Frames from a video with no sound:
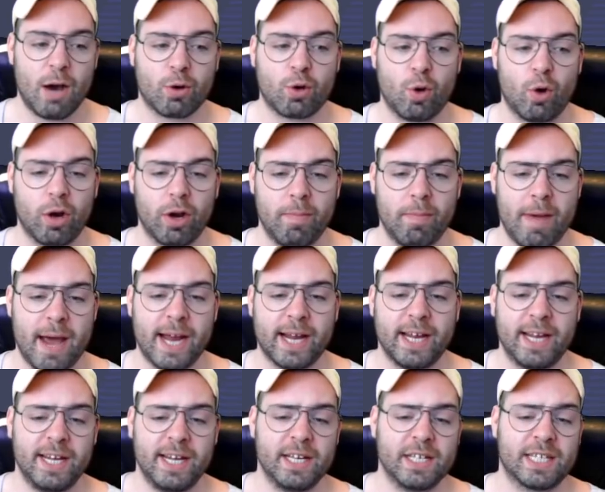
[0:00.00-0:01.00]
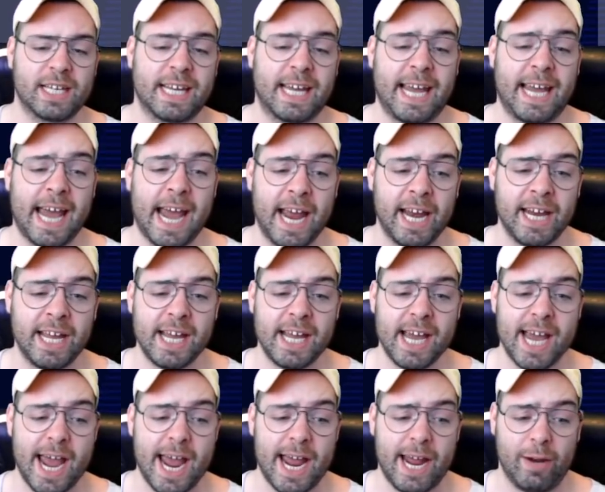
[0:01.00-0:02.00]
Our quarterback is
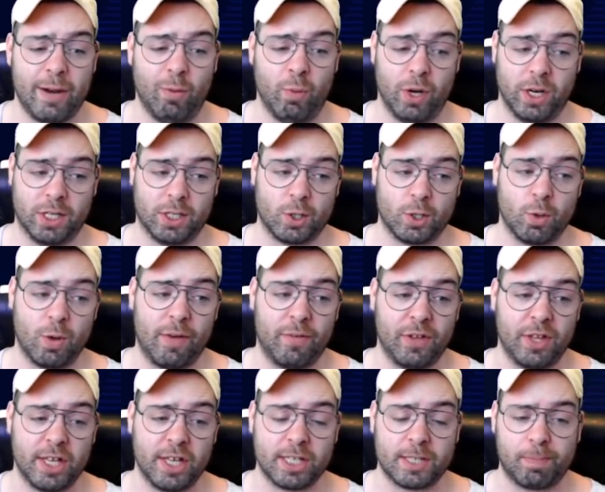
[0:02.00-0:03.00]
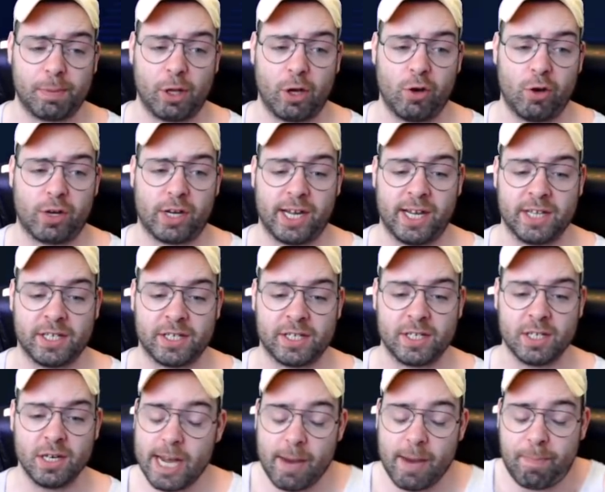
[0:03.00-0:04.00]
Kenny Edwards. Whoever this bloke is,
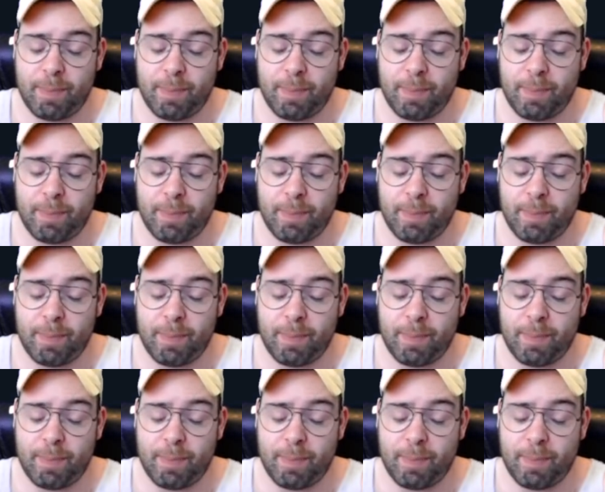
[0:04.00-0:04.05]
he